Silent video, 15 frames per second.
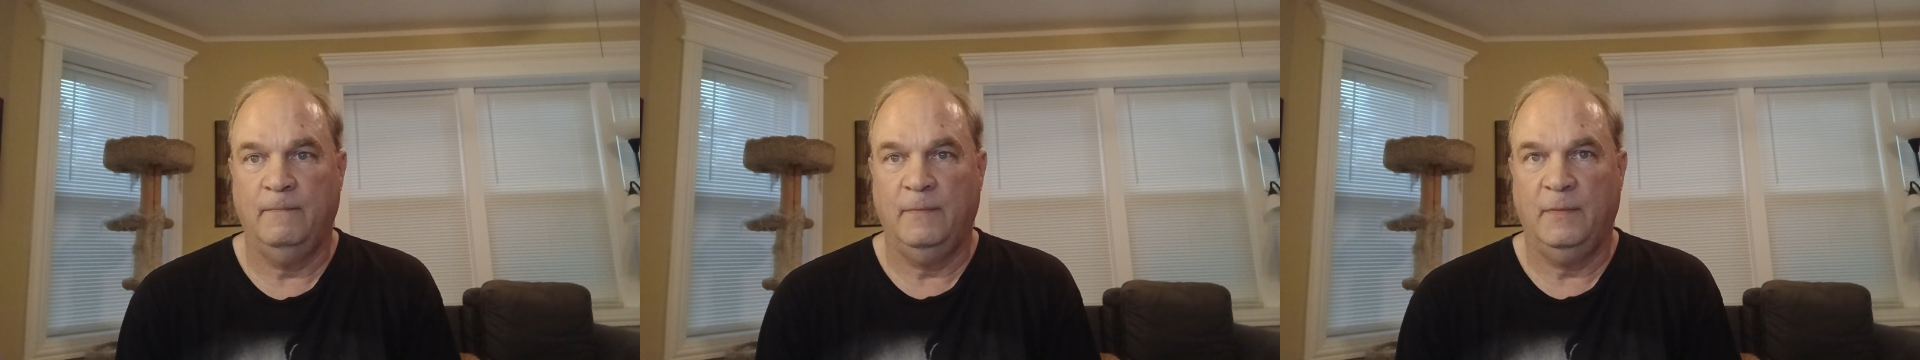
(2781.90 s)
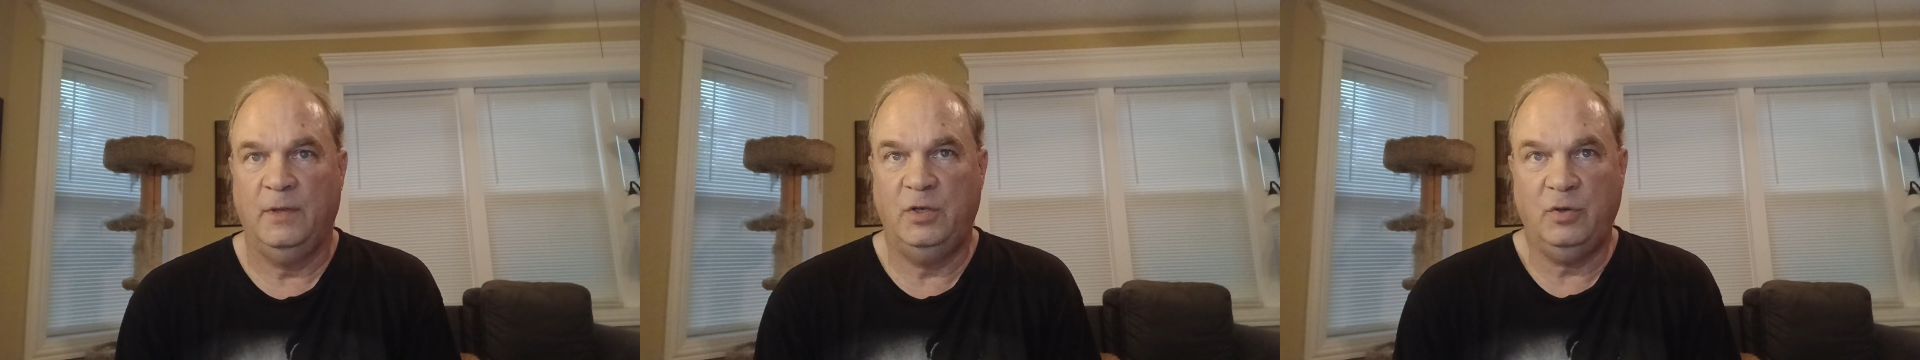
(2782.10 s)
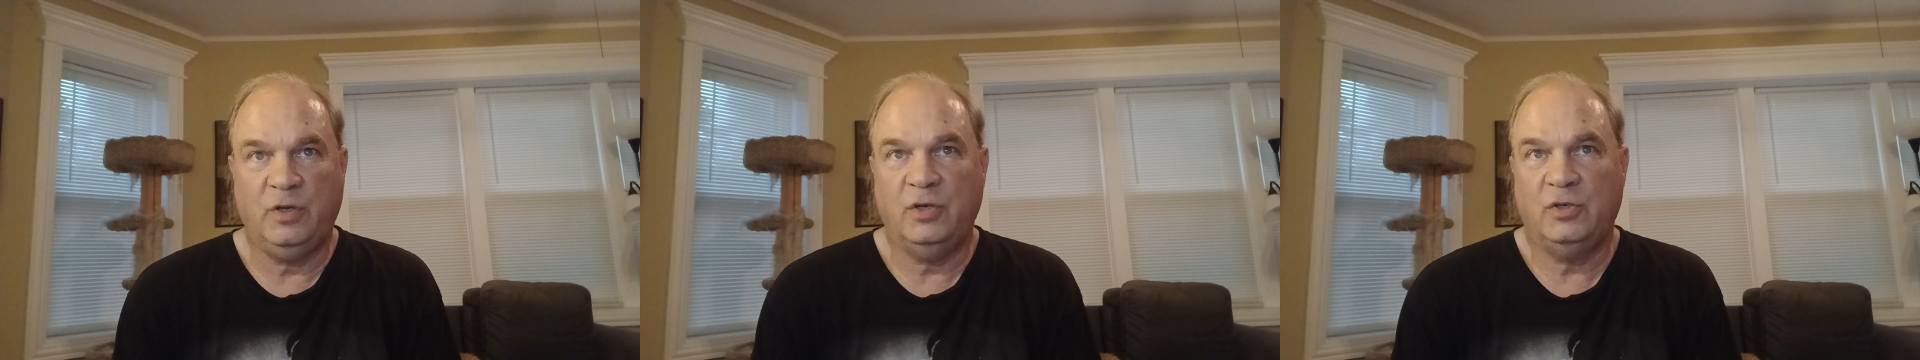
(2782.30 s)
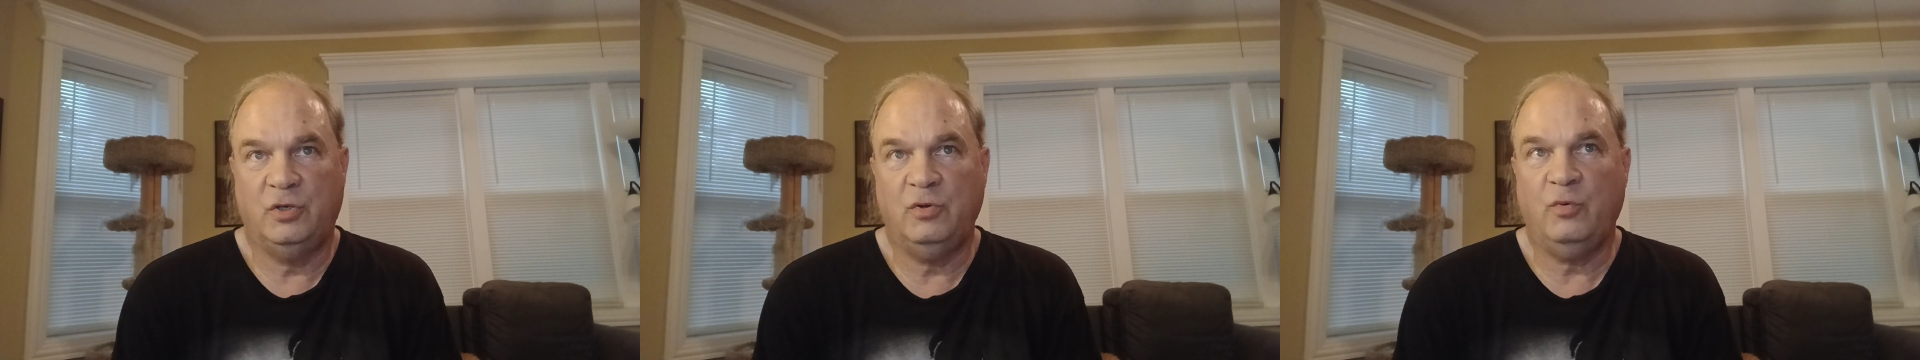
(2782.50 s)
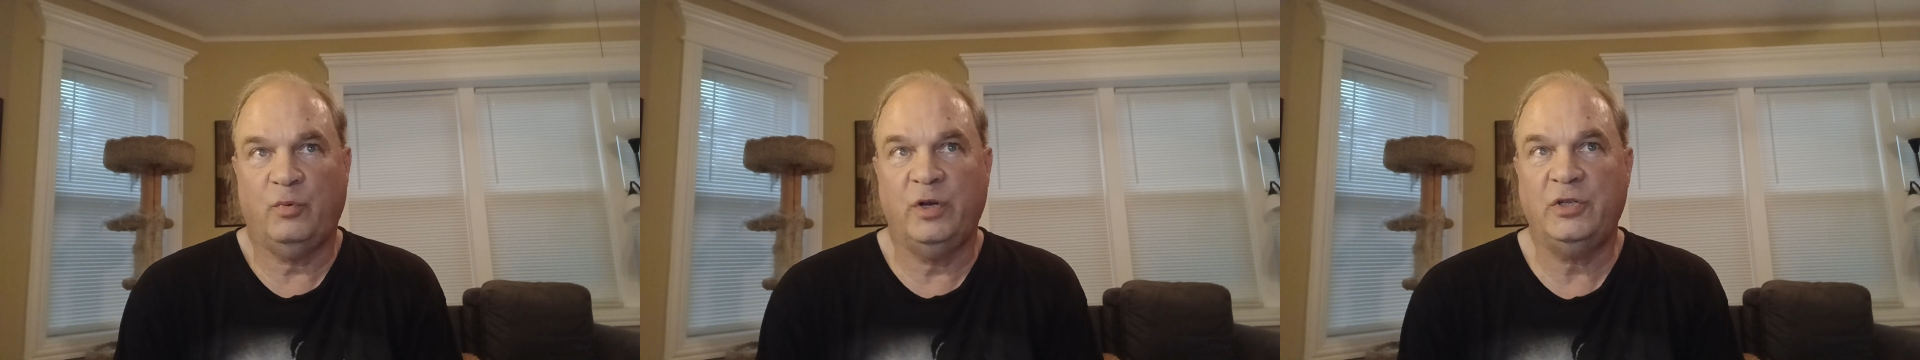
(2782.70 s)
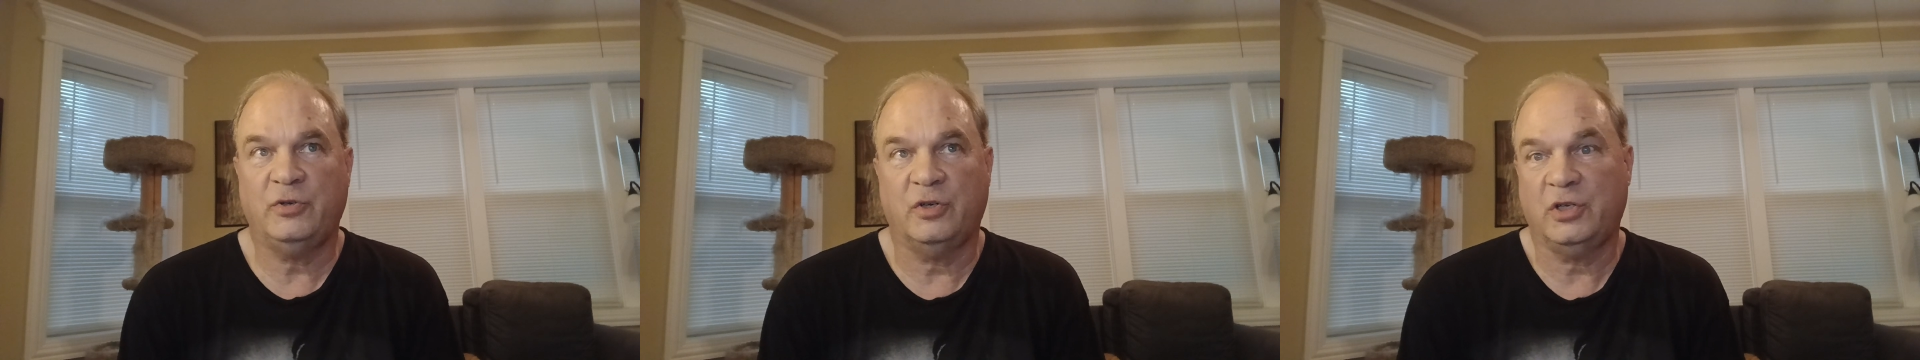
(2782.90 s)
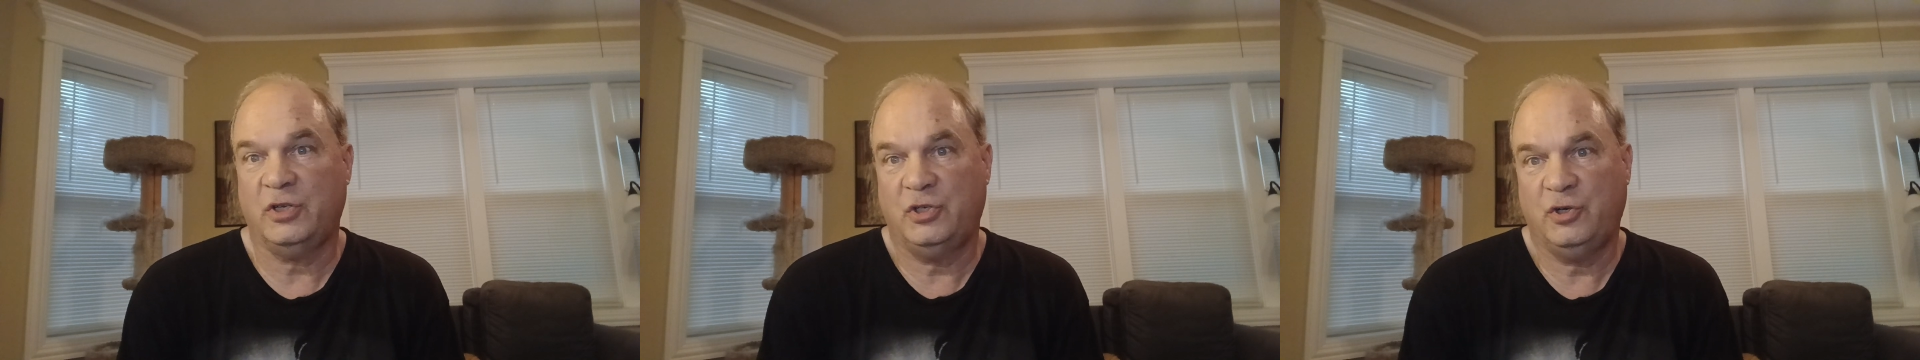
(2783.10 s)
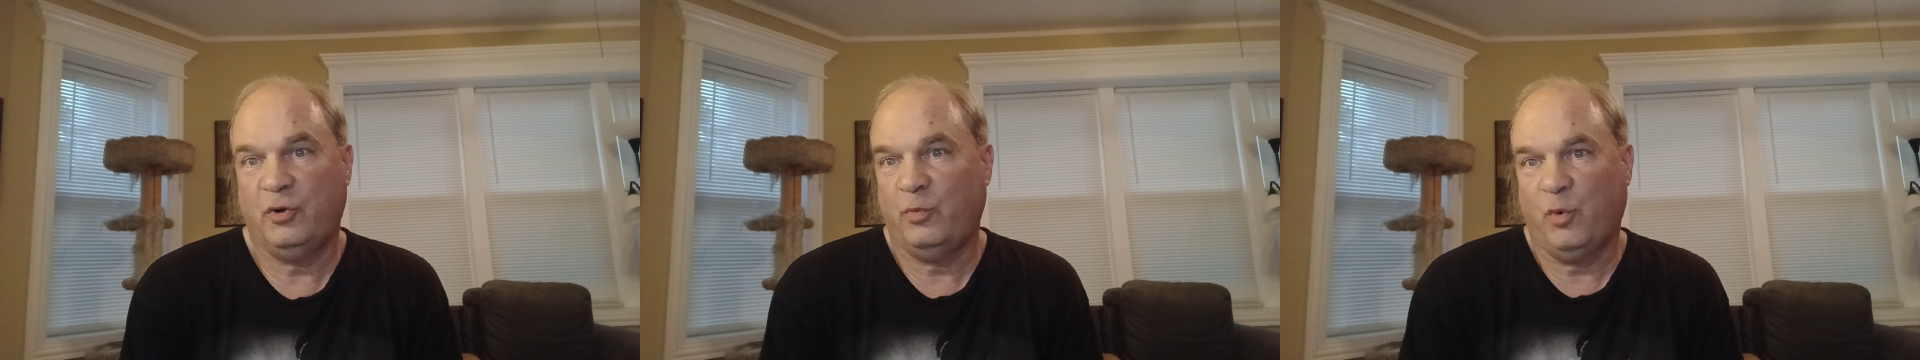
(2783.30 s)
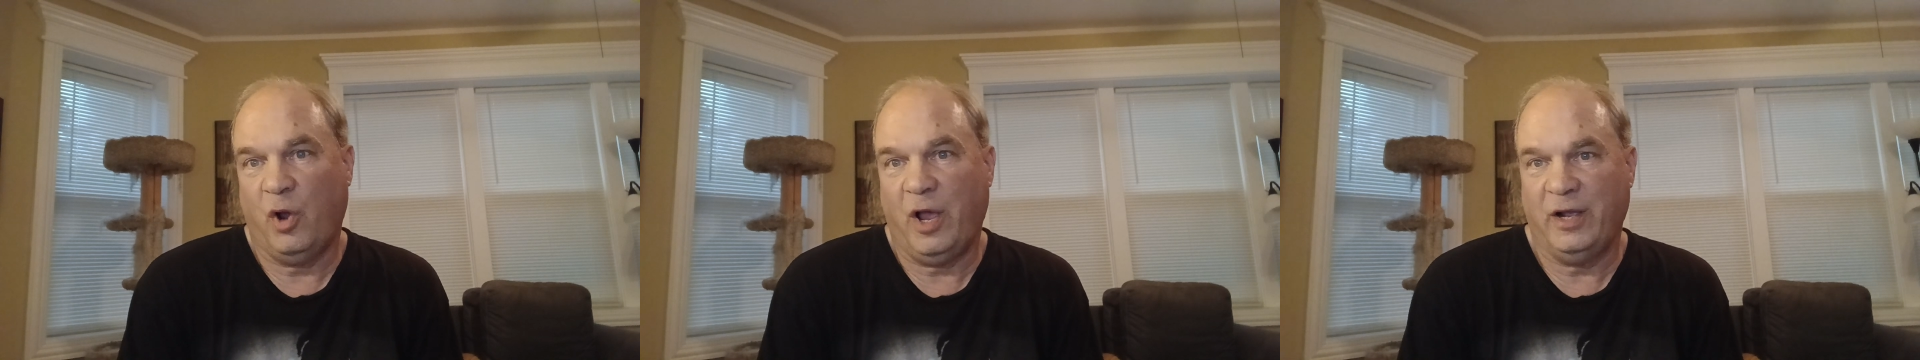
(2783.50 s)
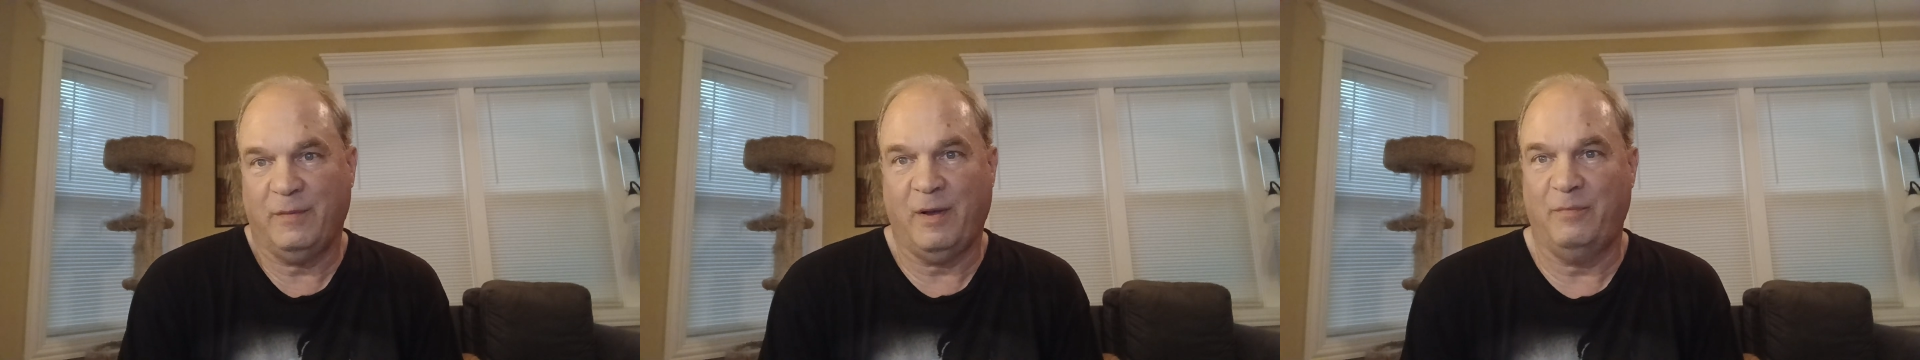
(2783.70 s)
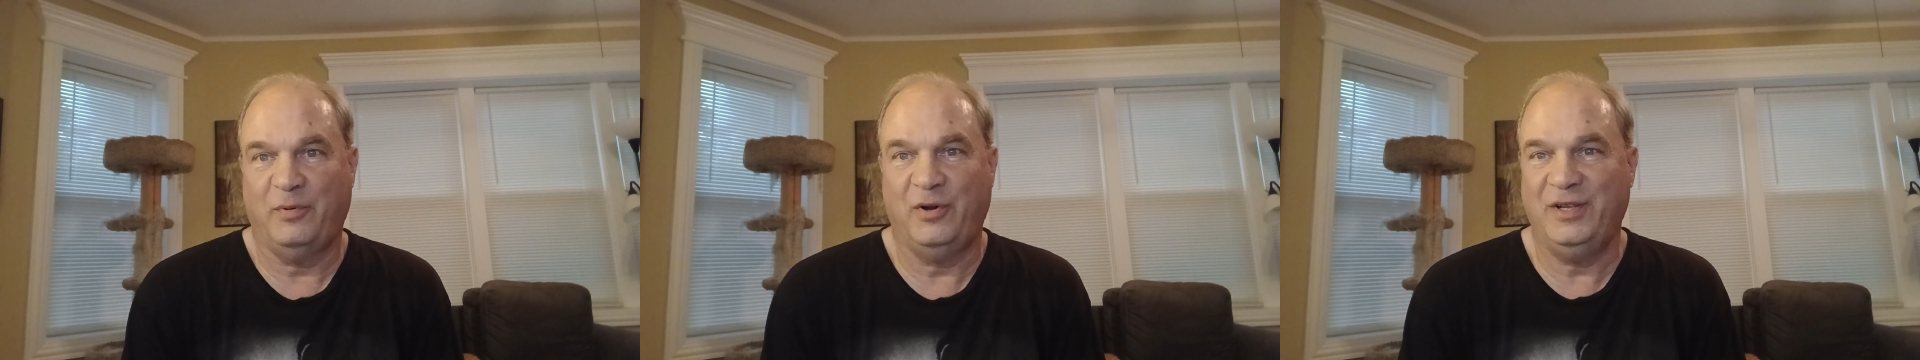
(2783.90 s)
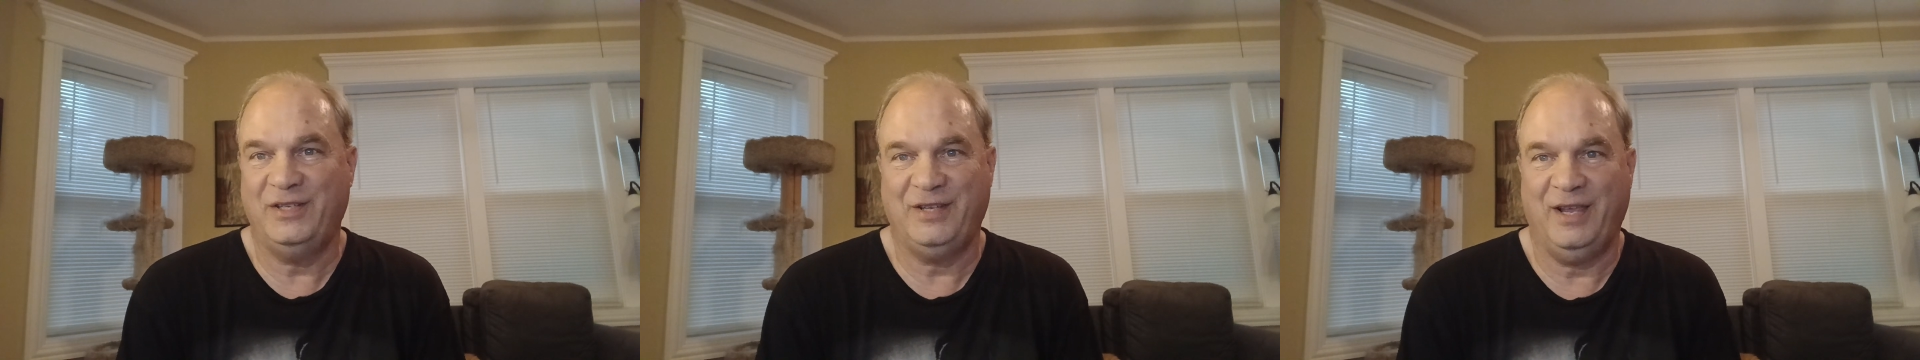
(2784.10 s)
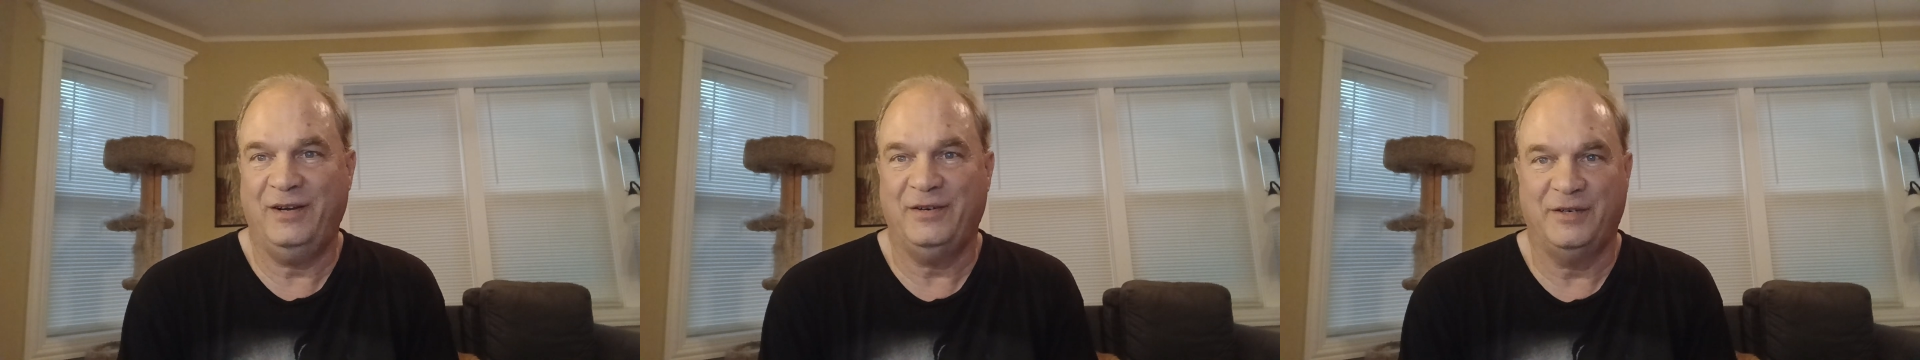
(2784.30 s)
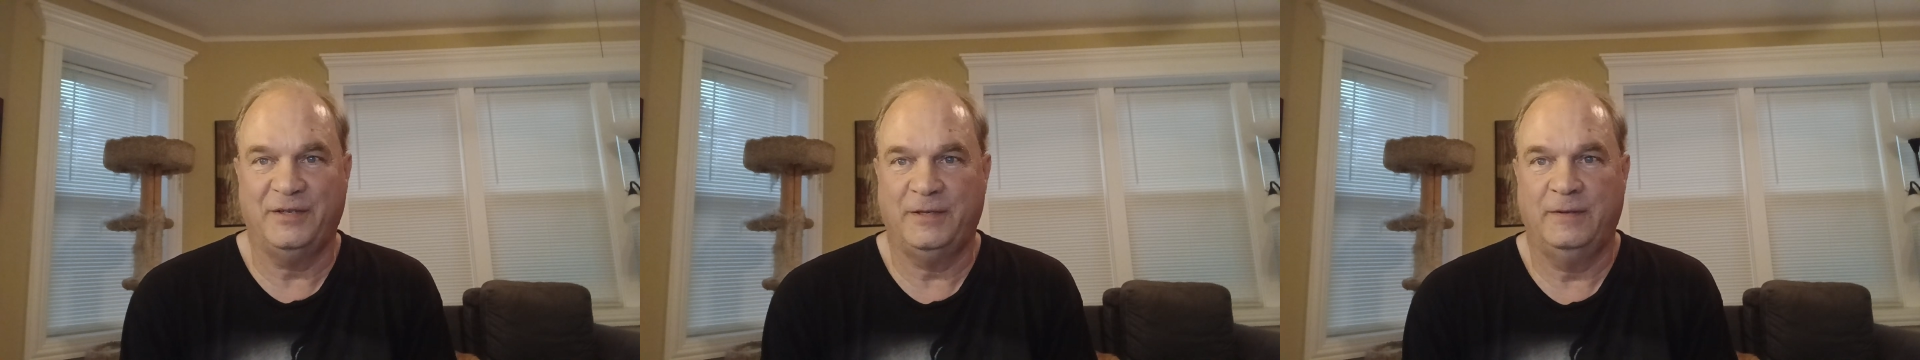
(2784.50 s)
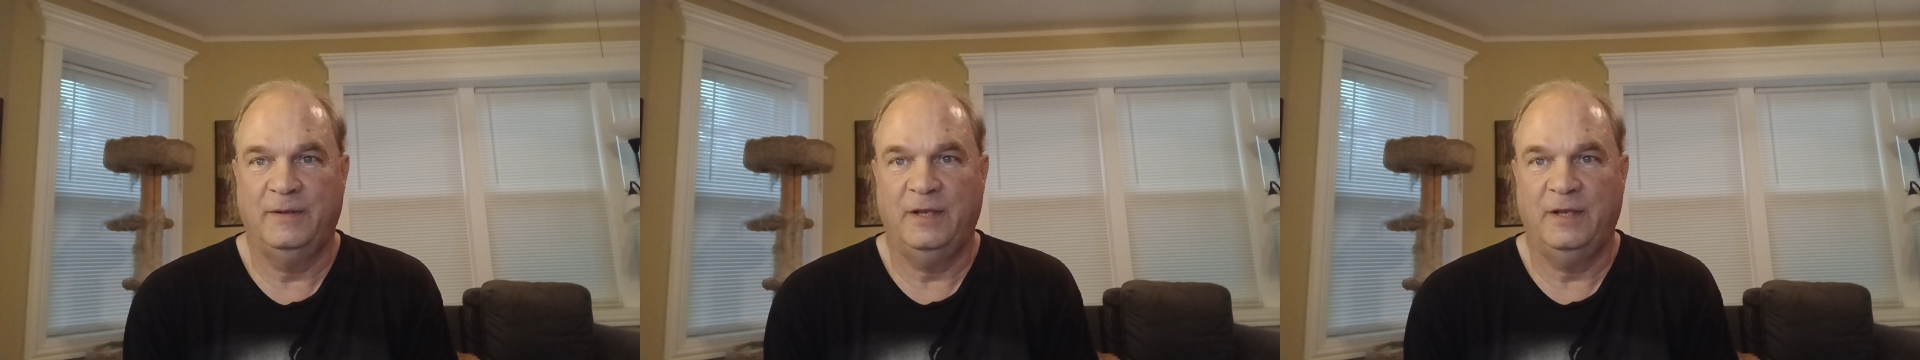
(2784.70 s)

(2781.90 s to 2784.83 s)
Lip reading: You can do research, because you're wrong about Bernie Sanders.